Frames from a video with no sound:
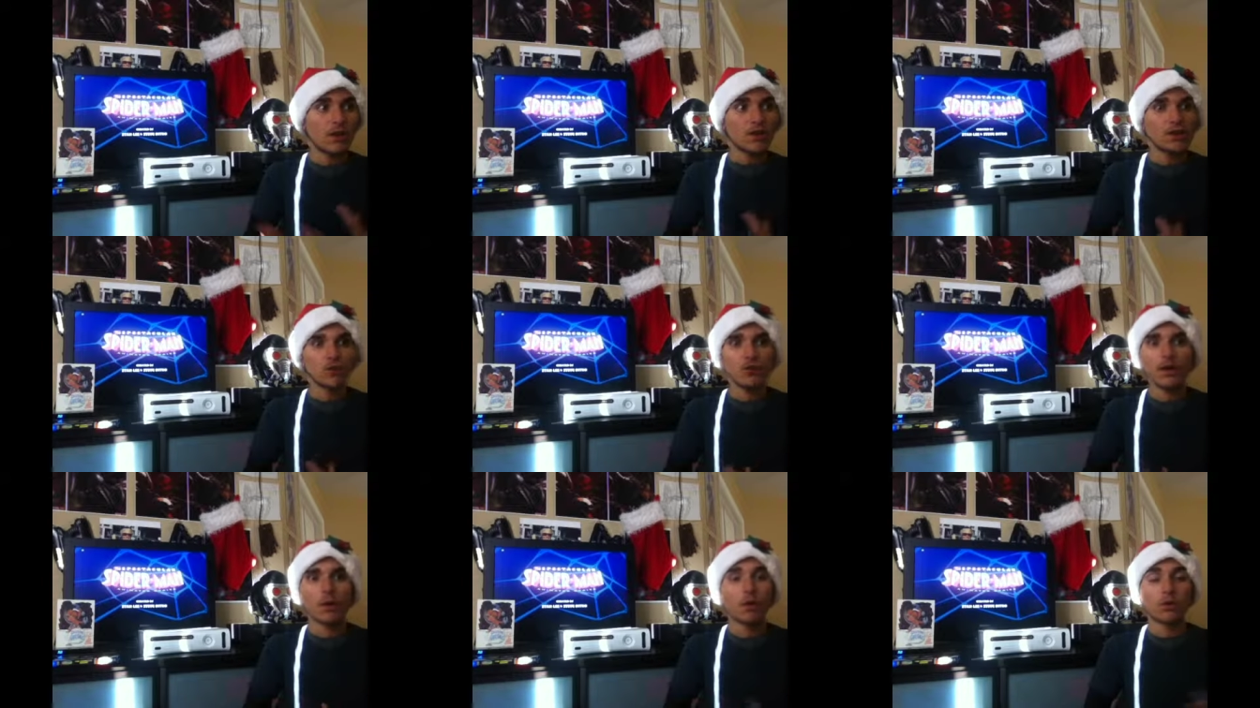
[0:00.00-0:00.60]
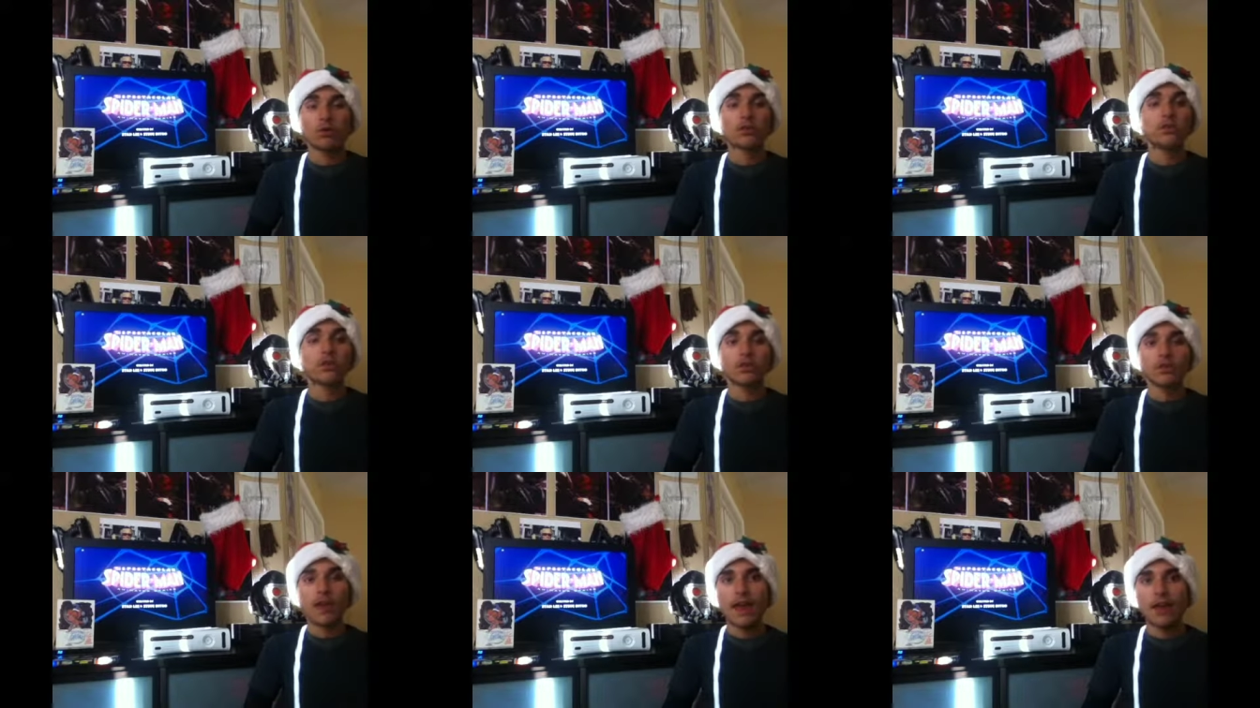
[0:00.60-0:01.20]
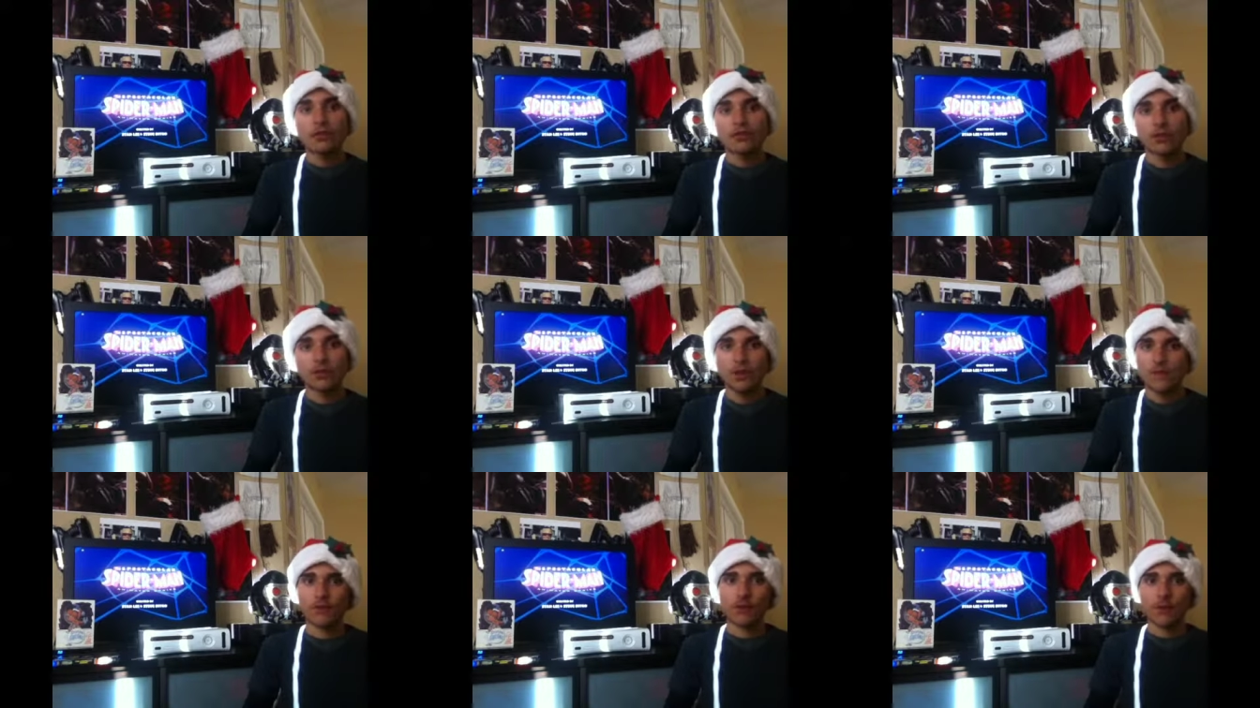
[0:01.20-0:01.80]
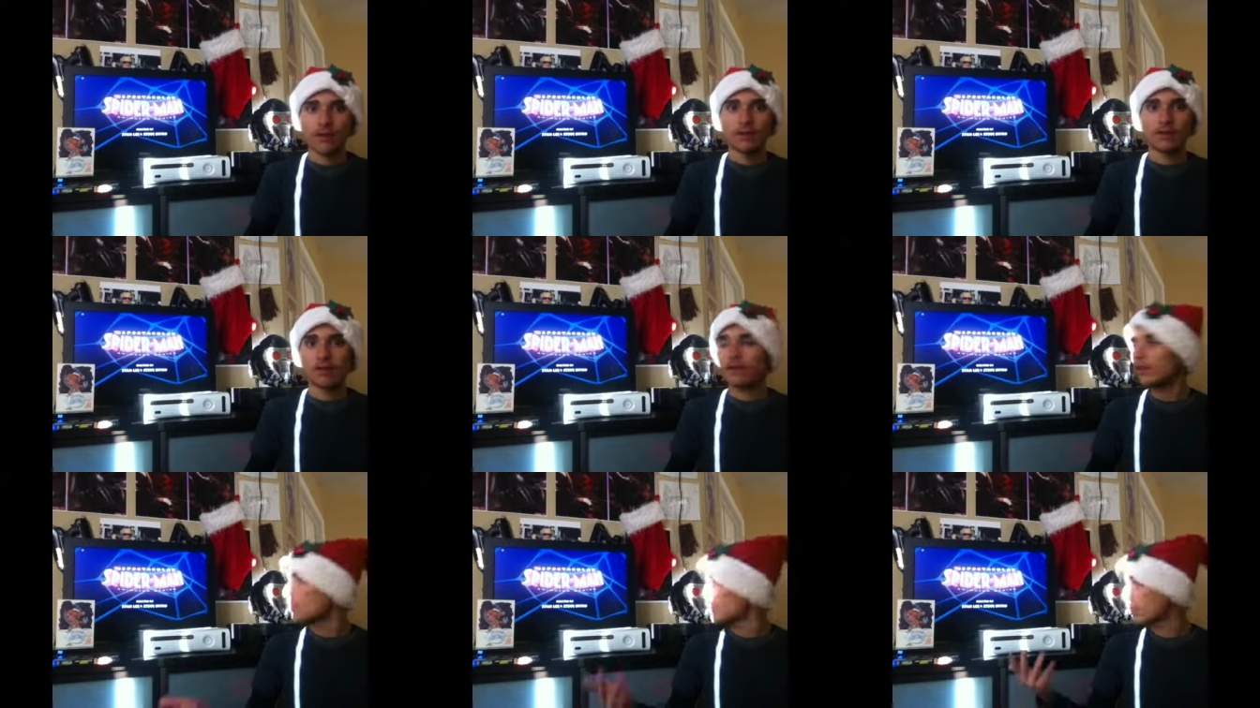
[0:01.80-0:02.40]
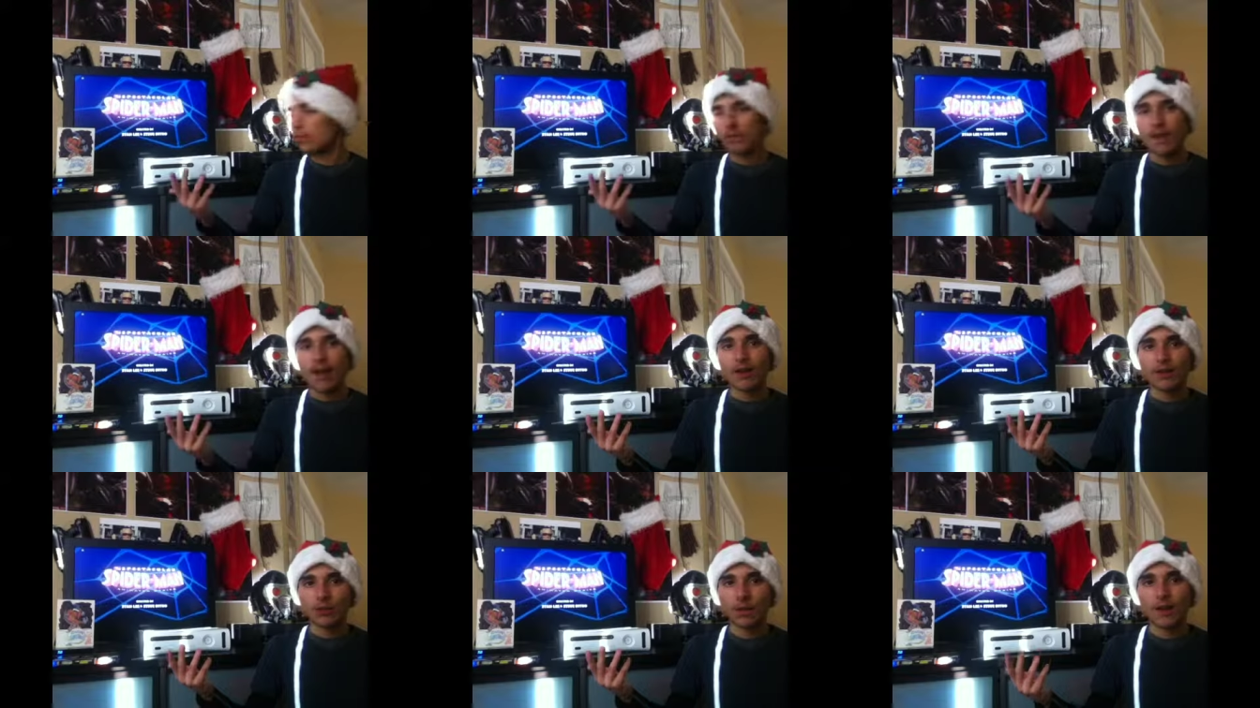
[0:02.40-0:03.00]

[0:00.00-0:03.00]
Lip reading: or just characters ever written. He's just that great.